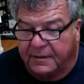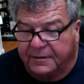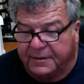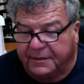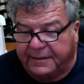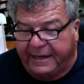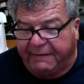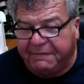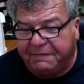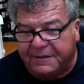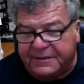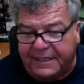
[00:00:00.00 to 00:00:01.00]
Tony, I
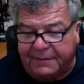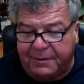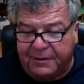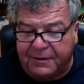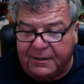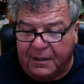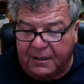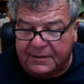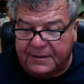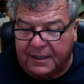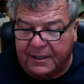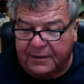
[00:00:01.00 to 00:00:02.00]
haven't fished that boat in a long
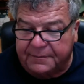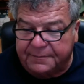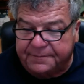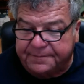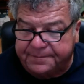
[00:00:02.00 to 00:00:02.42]
time.